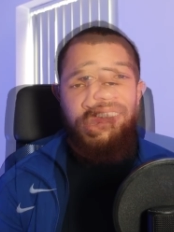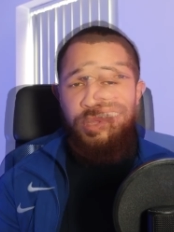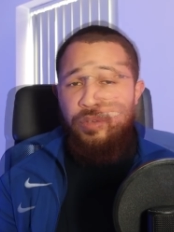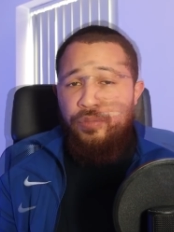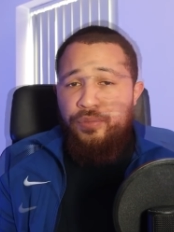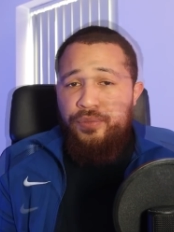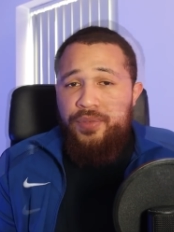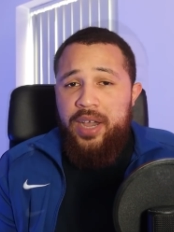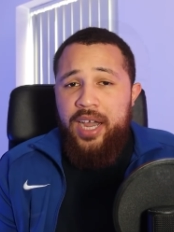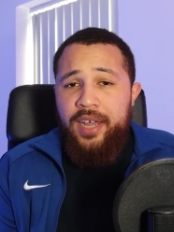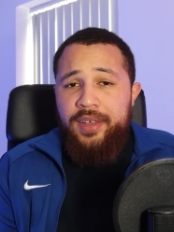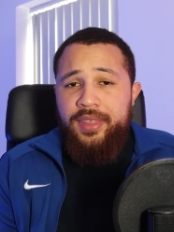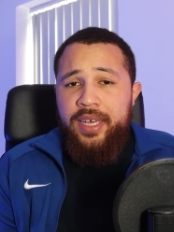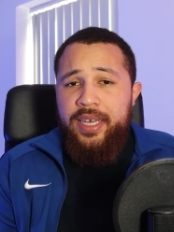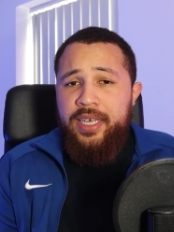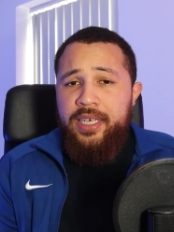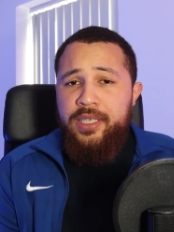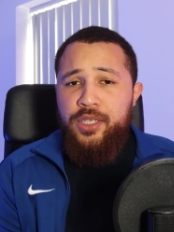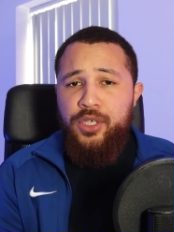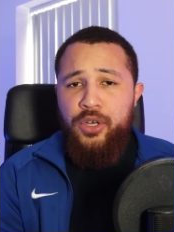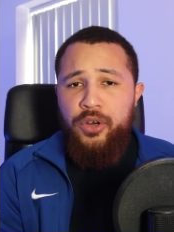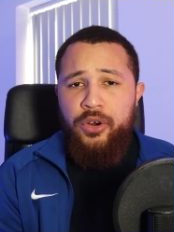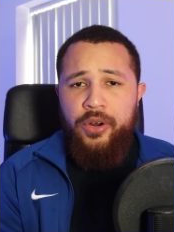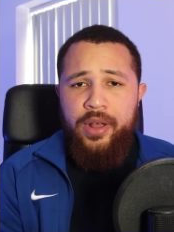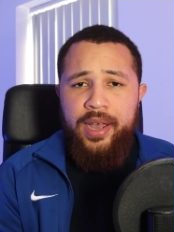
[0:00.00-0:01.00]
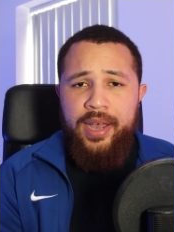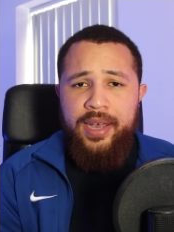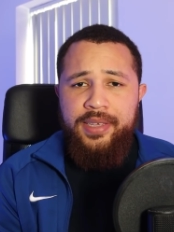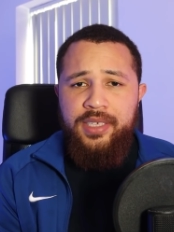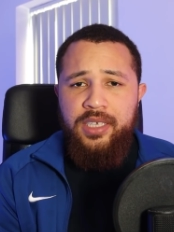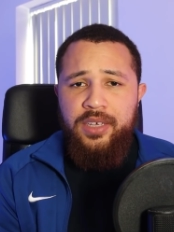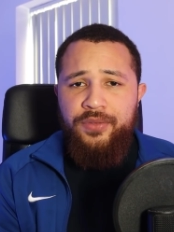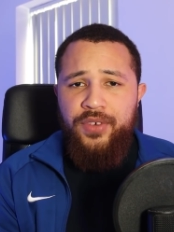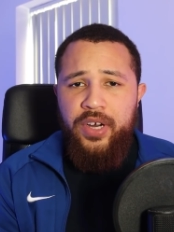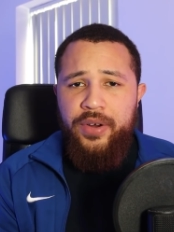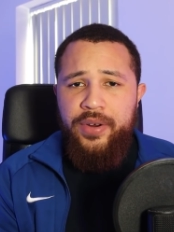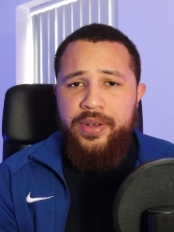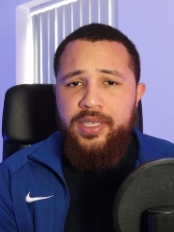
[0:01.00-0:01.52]
With the fact that eToro
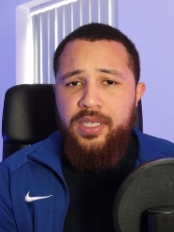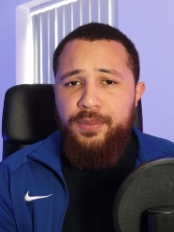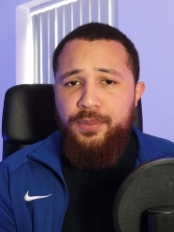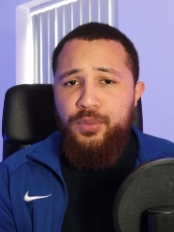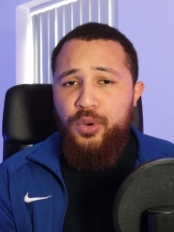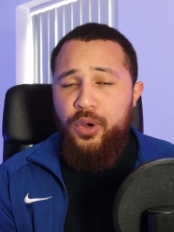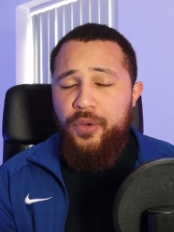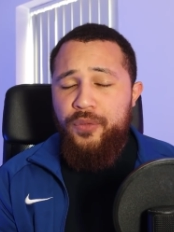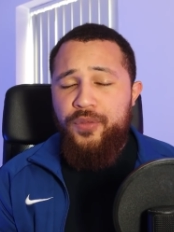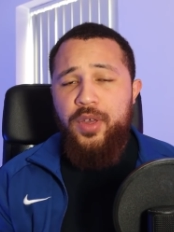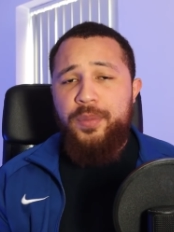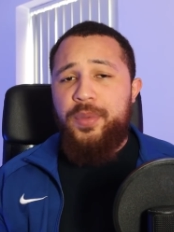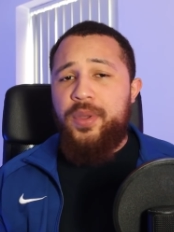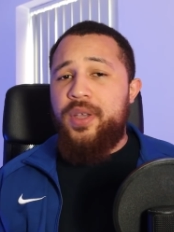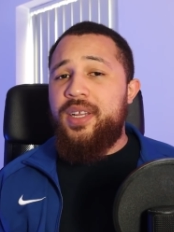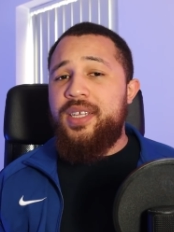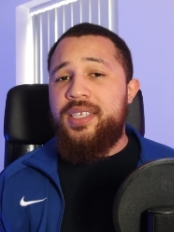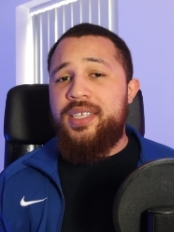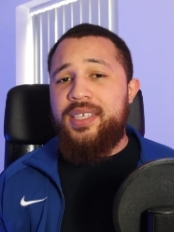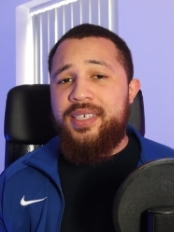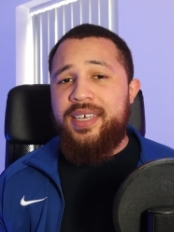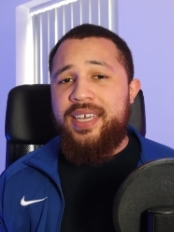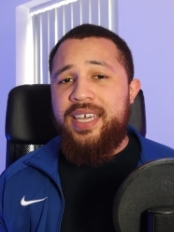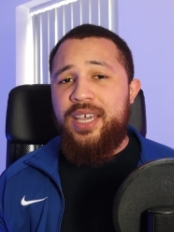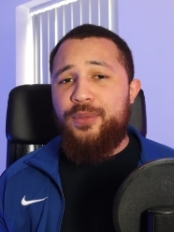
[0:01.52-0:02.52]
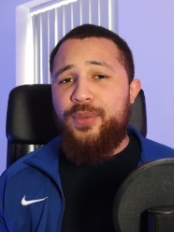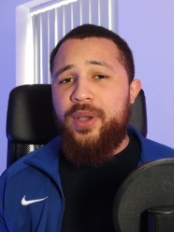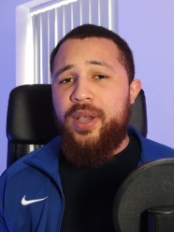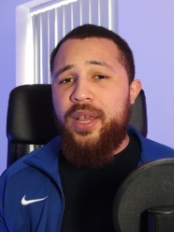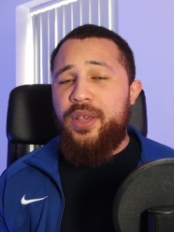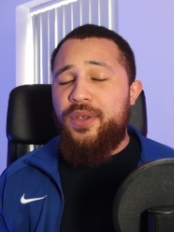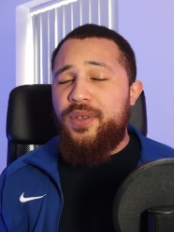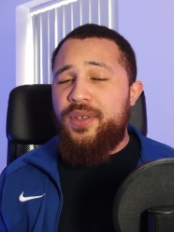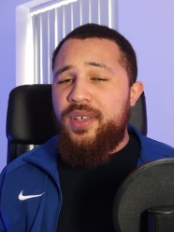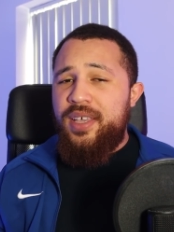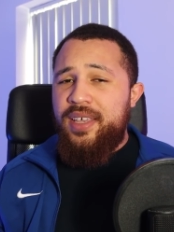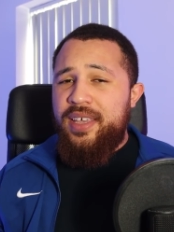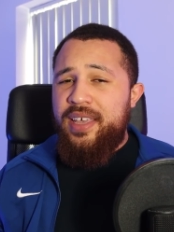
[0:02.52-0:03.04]
has a very supportive community where
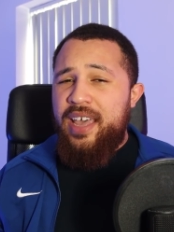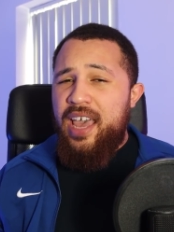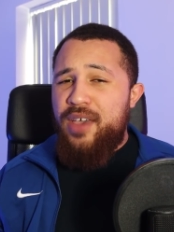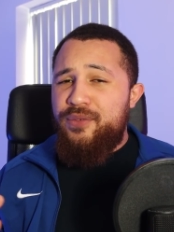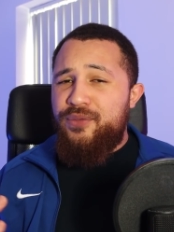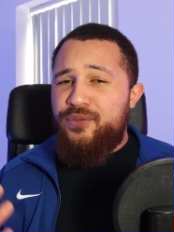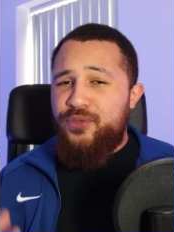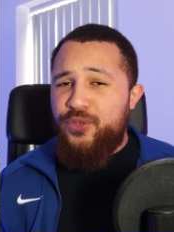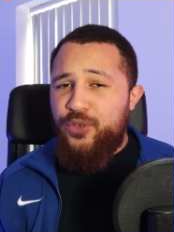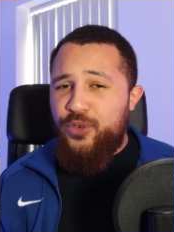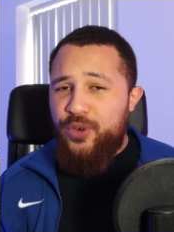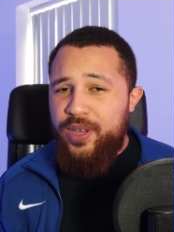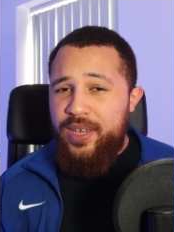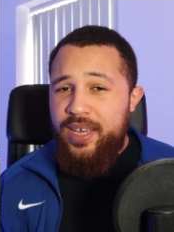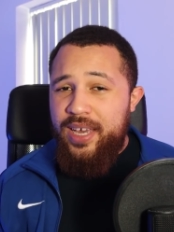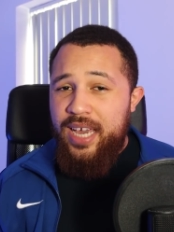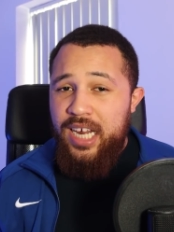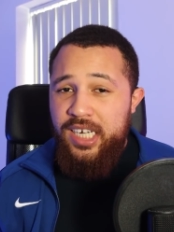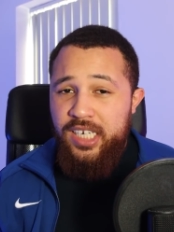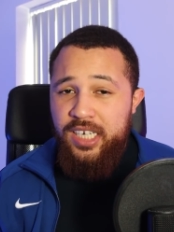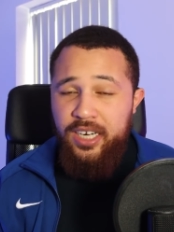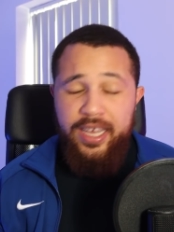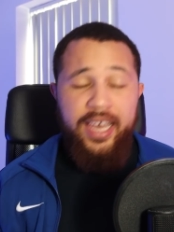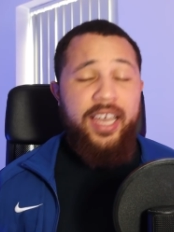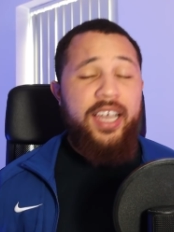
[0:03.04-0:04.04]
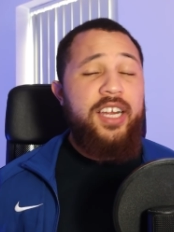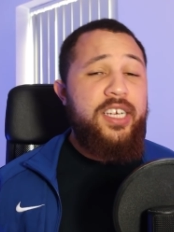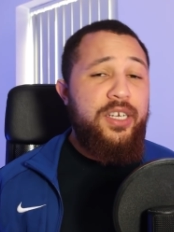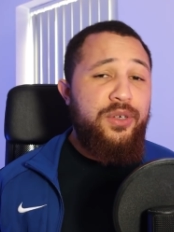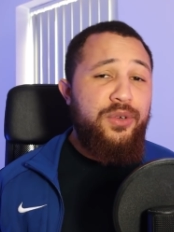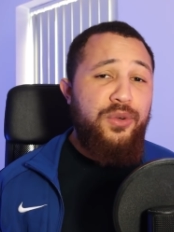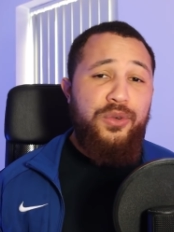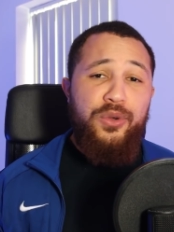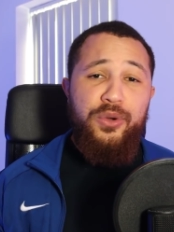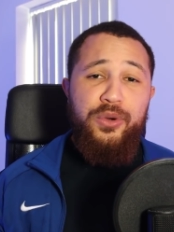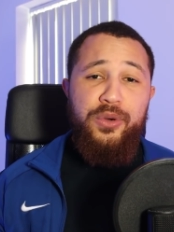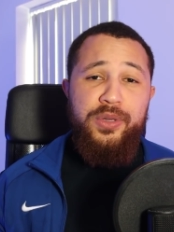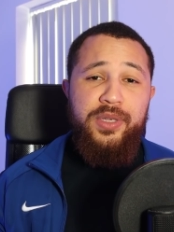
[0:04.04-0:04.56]
you can get free
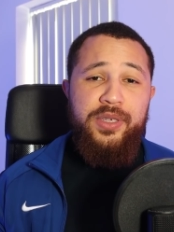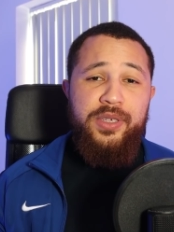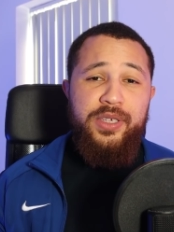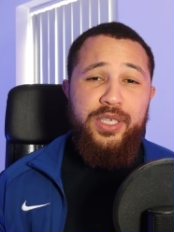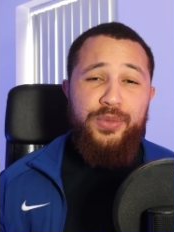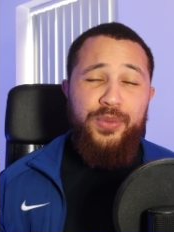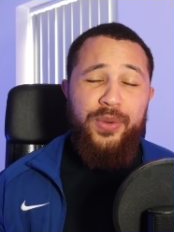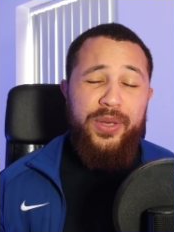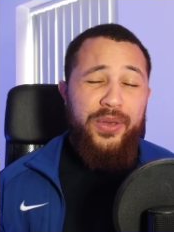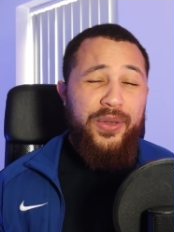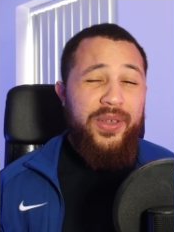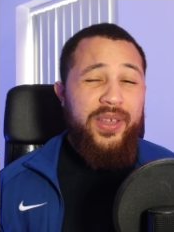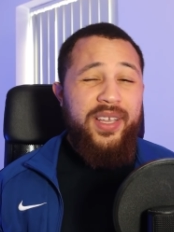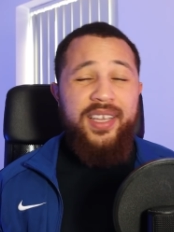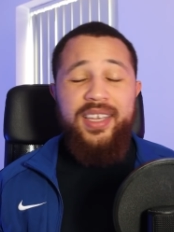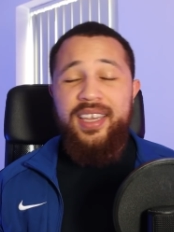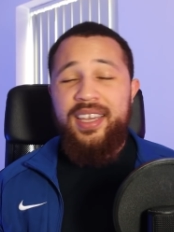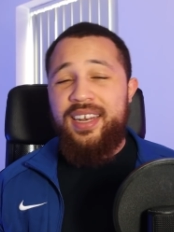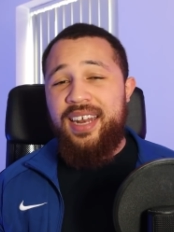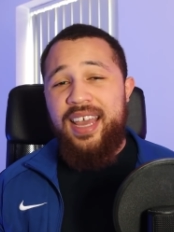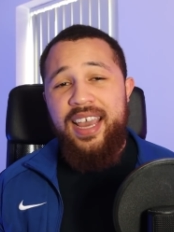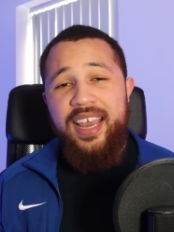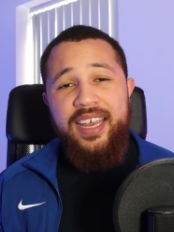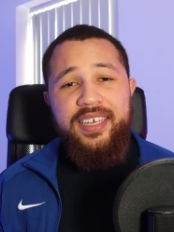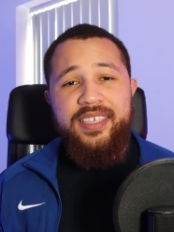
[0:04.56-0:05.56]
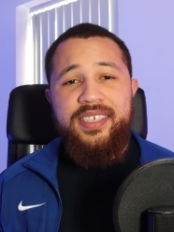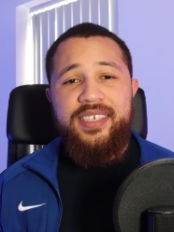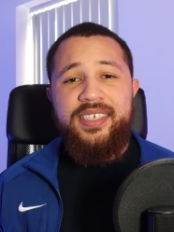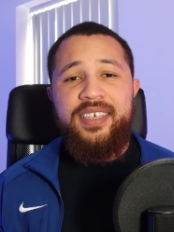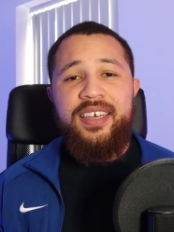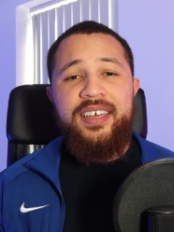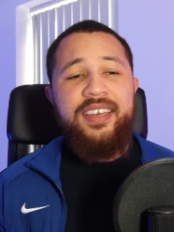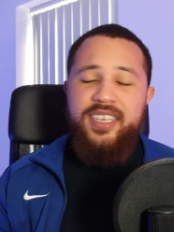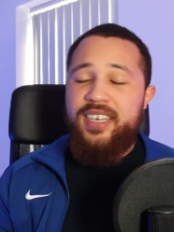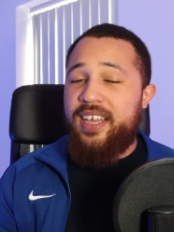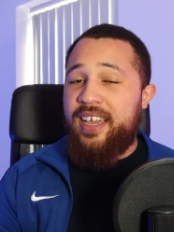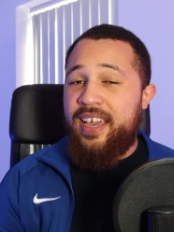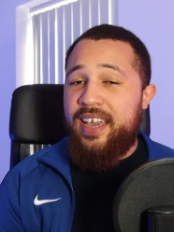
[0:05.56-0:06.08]
educational courses where you can
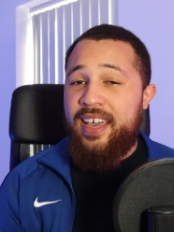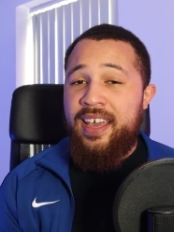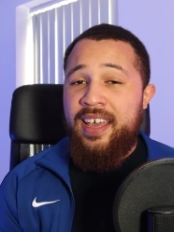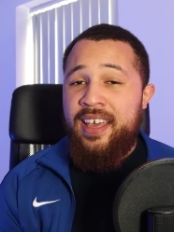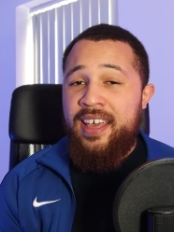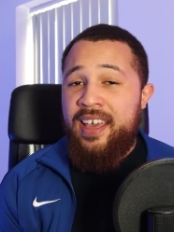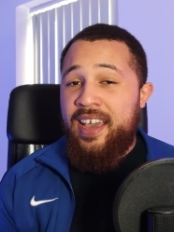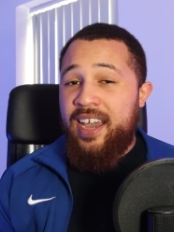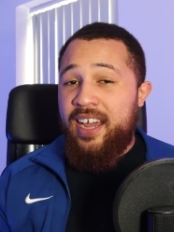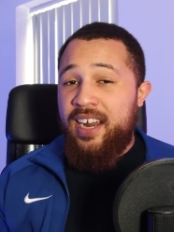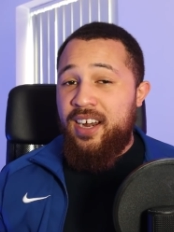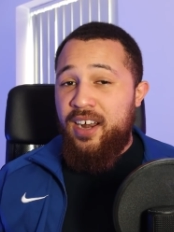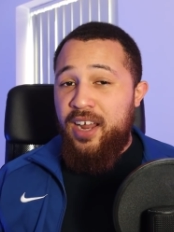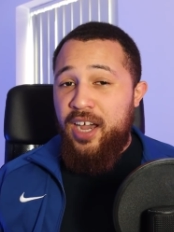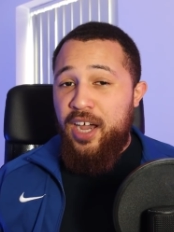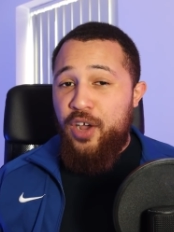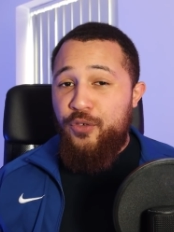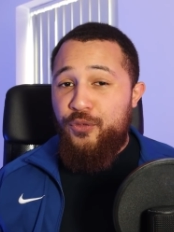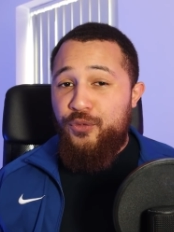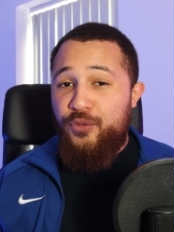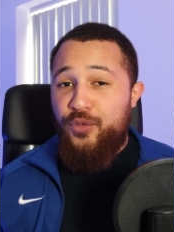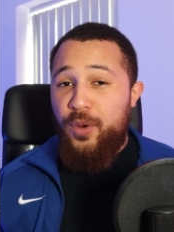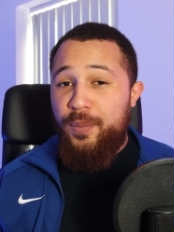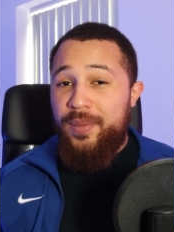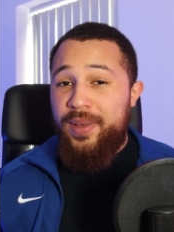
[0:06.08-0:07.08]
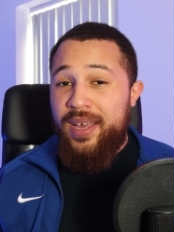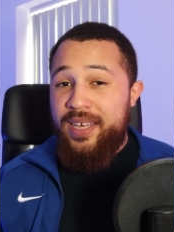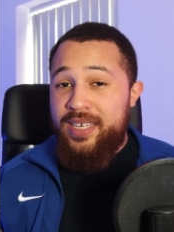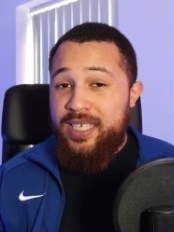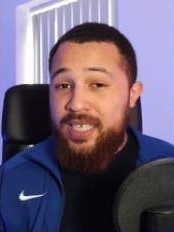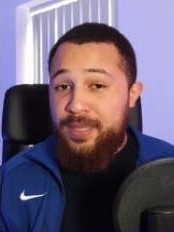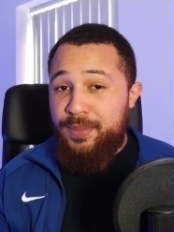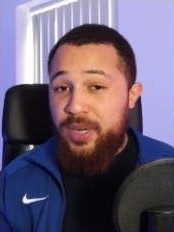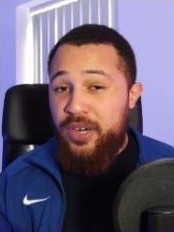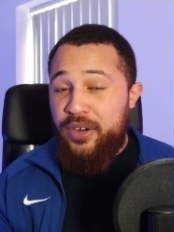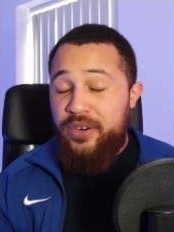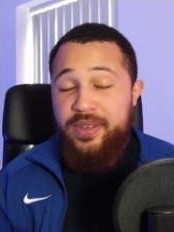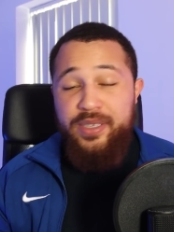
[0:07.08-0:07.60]
connect, share, and learn from
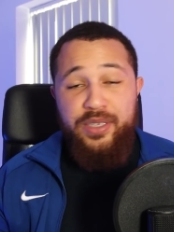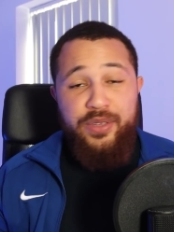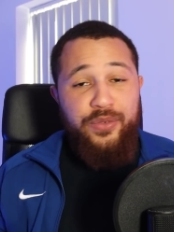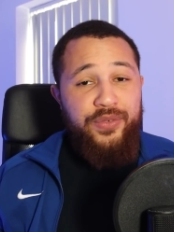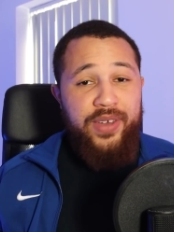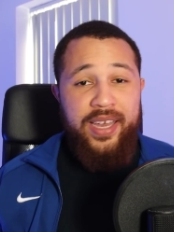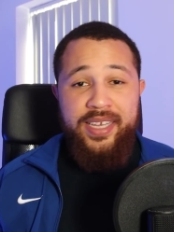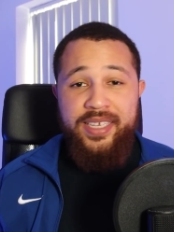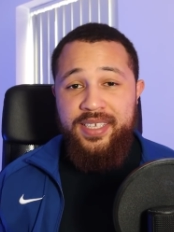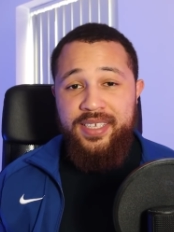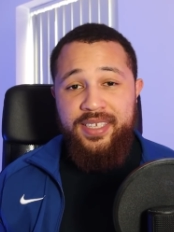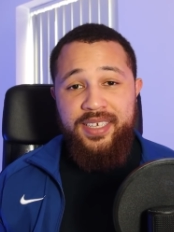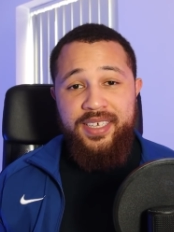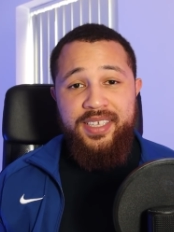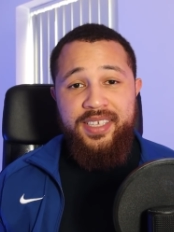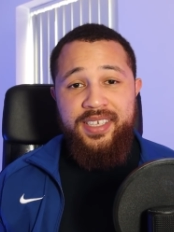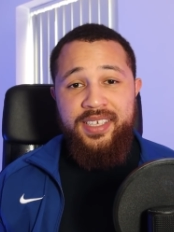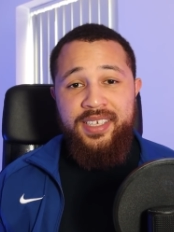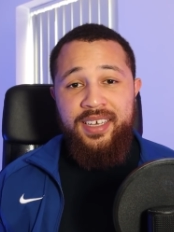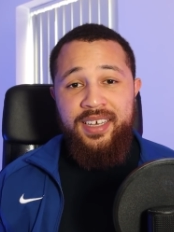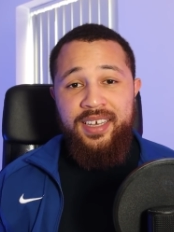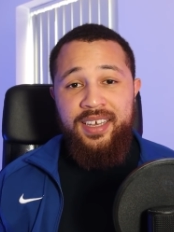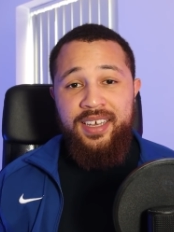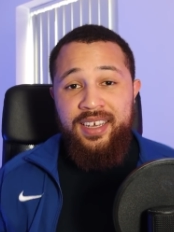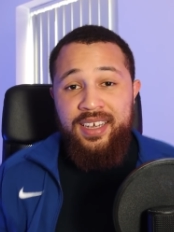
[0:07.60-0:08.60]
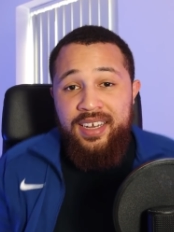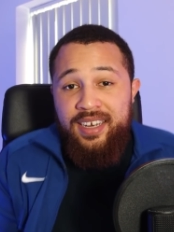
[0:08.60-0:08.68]
experienced investors,